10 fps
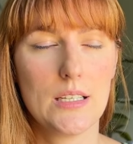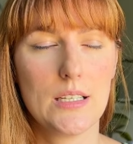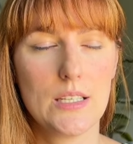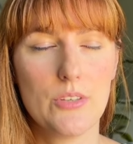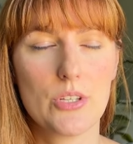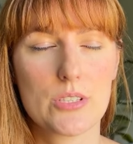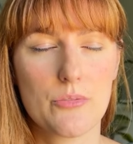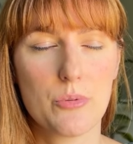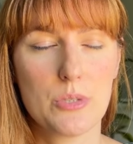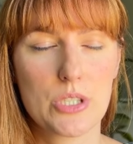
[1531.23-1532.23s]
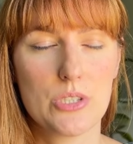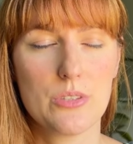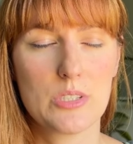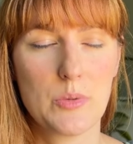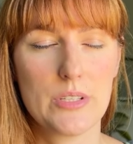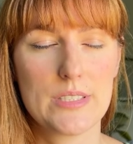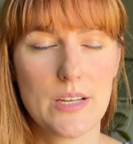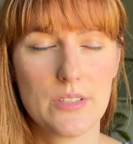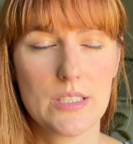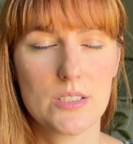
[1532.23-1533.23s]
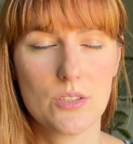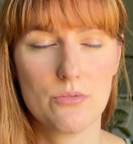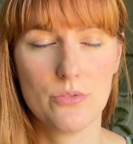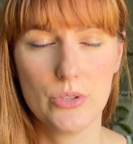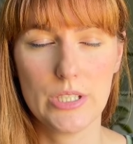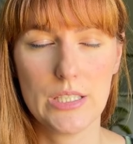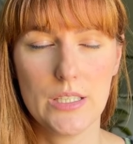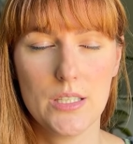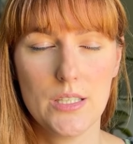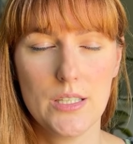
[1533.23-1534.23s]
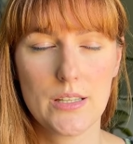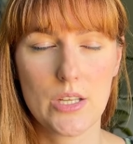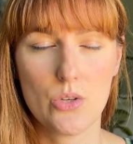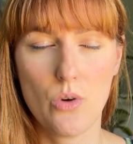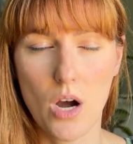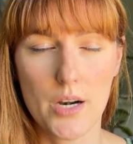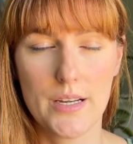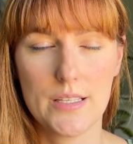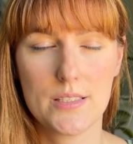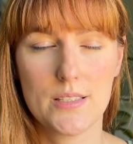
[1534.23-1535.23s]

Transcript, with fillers: giving yourself permission to experience everything so fully that you are it.